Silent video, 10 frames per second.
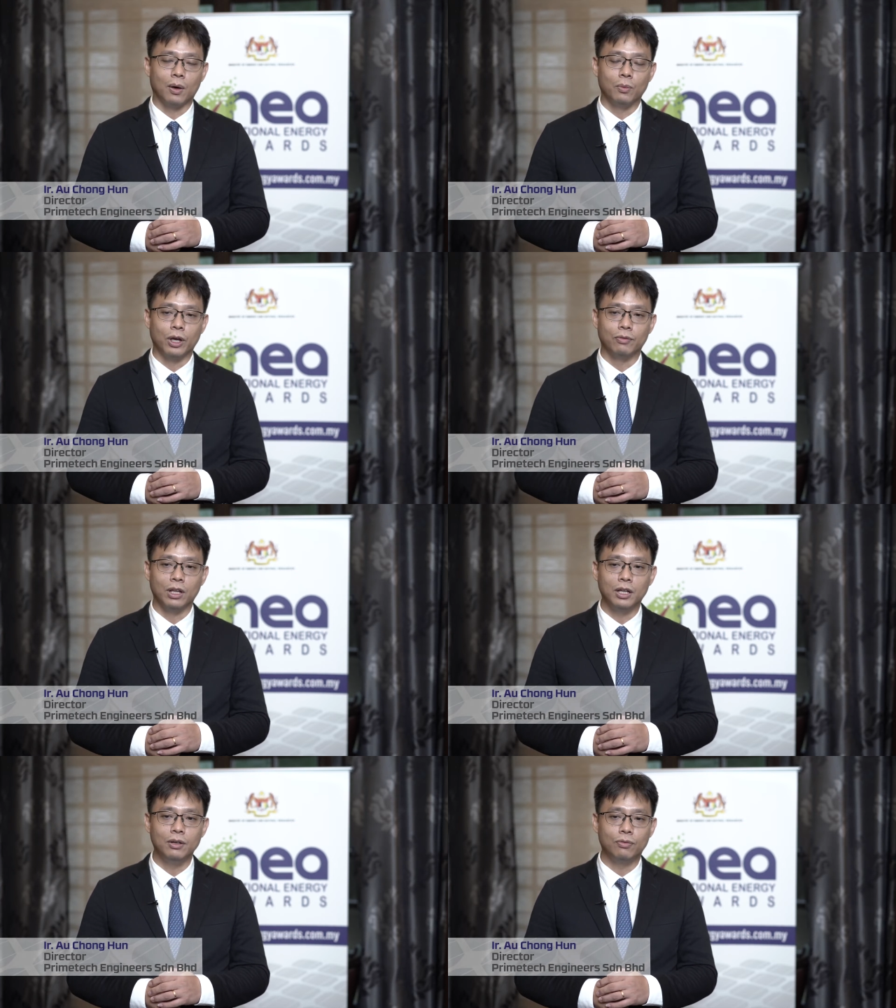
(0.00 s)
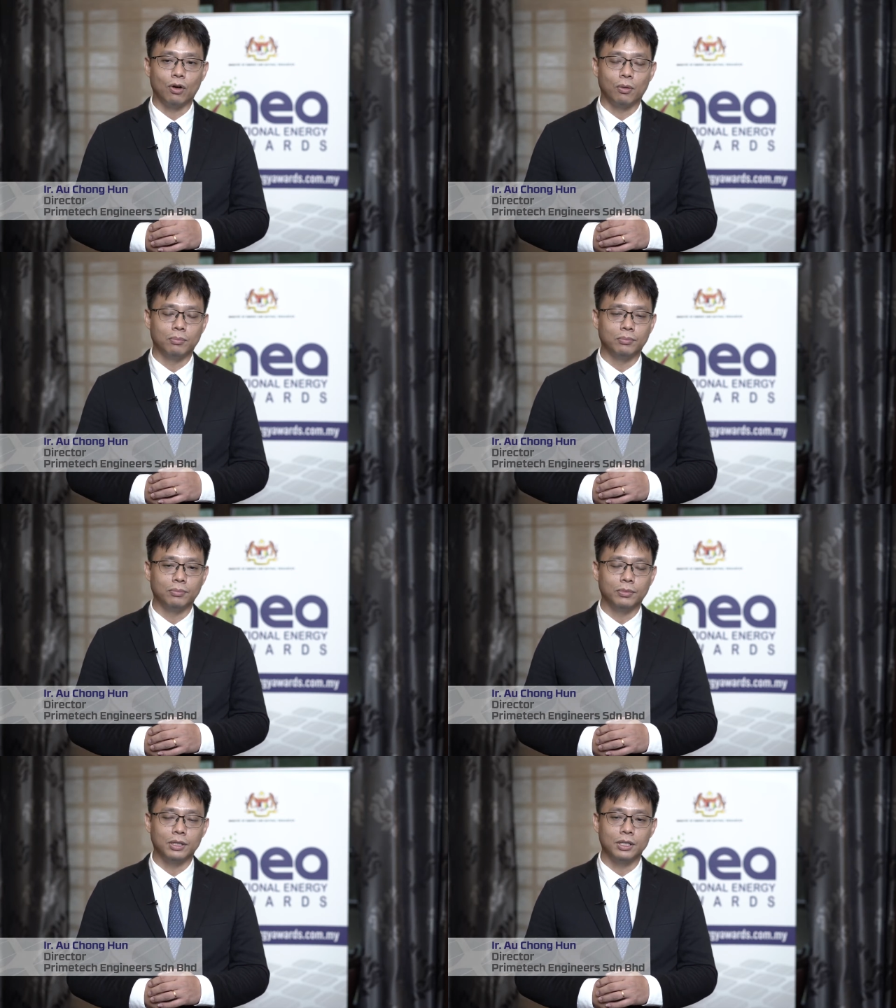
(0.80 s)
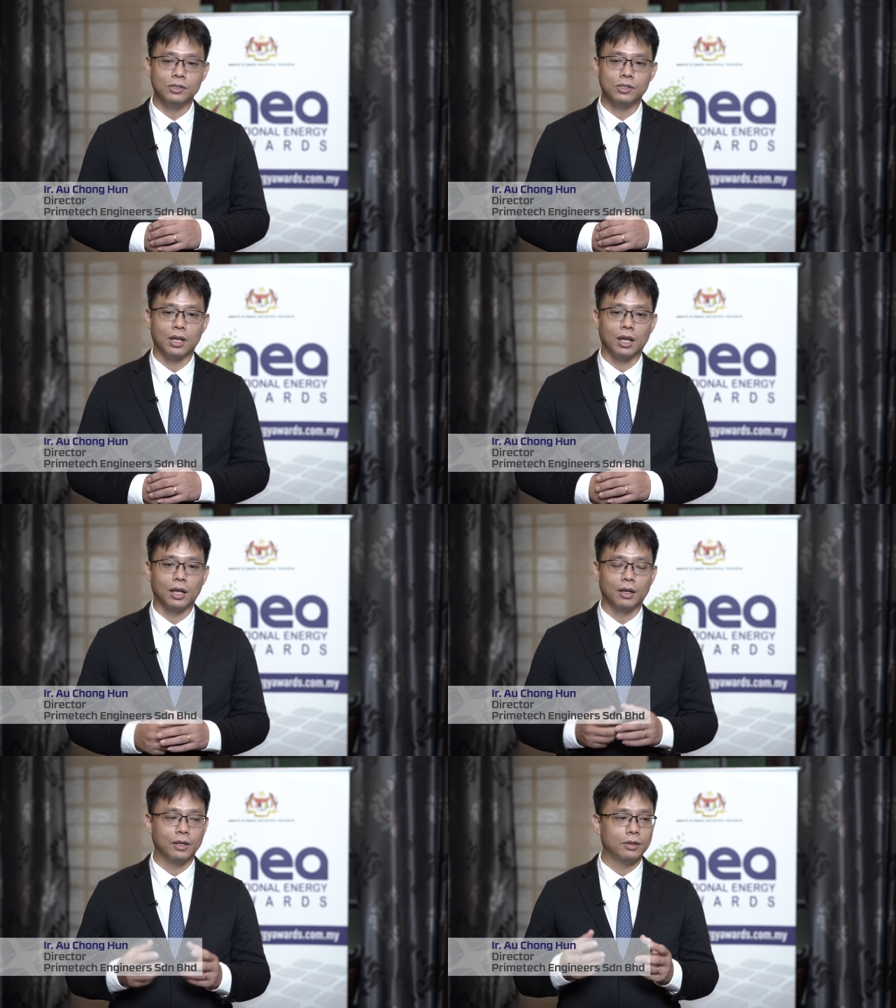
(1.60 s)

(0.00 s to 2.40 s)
we have learned from this the